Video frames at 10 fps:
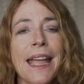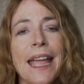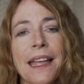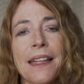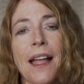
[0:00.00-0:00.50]

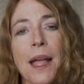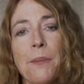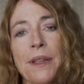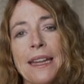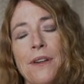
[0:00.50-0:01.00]
and I
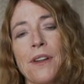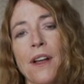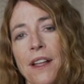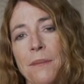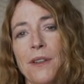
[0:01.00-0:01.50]
put it out
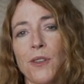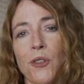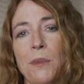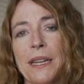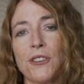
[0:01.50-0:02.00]
on my
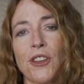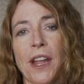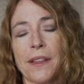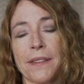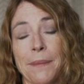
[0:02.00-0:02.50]
social media
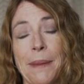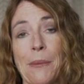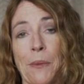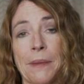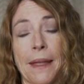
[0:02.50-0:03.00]
channels, and
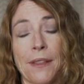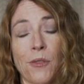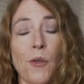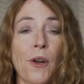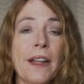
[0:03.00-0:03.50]
people went
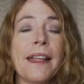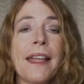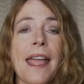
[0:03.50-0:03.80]
nuts for it,